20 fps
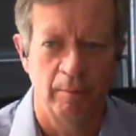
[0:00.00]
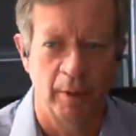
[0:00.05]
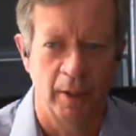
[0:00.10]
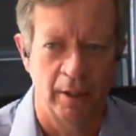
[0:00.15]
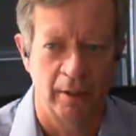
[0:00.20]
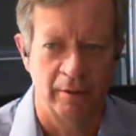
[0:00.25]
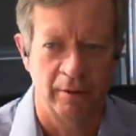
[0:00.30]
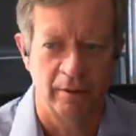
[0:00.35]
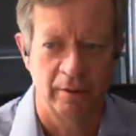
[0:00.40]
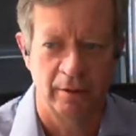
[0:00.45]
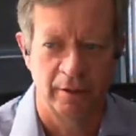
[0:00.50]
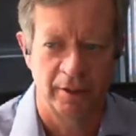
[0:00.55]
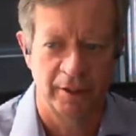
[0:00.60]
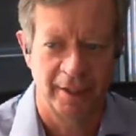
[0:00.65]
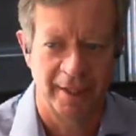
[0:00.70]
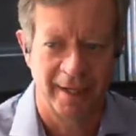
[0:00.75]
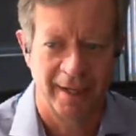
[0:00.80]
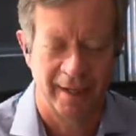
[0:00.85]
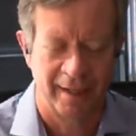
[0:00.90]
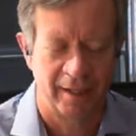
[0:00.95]
but
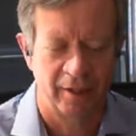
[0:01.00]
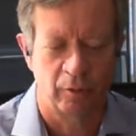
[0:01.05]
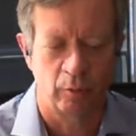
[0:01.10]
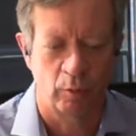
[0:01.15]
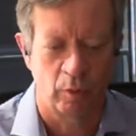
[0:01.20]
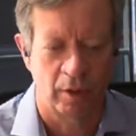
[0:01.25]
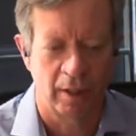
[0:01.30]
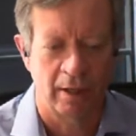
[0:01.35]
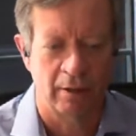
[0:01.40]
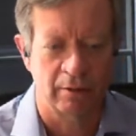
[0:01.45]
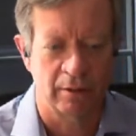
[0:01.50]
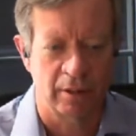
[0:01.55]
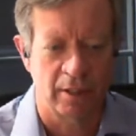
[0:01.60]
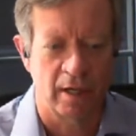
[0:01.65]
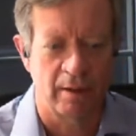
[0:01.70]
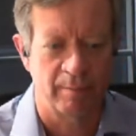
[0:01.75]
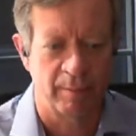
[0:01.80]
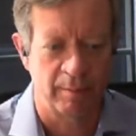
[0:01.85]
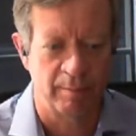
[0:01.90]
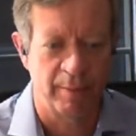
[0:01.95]
you got to get the word out and
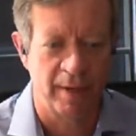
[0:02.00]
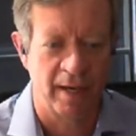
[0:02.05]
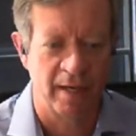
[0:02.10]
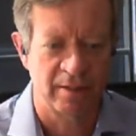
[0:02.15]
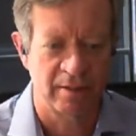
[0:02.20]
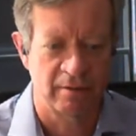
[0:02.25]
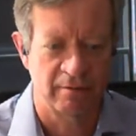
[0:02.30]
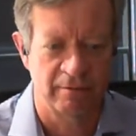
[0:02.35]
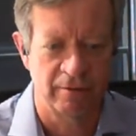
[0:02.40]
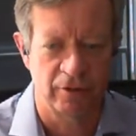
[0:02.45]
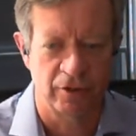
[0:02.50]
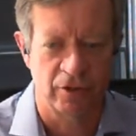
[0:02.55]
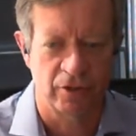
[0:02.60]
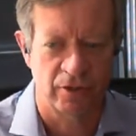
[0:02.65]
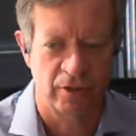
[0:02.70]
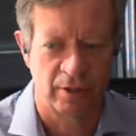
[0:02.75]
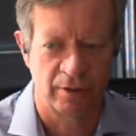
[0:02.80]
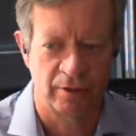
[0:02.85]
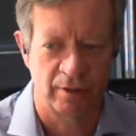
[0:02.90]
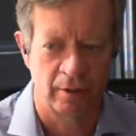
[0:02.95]
not be passive and
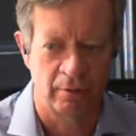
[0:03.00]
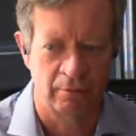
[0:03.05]
just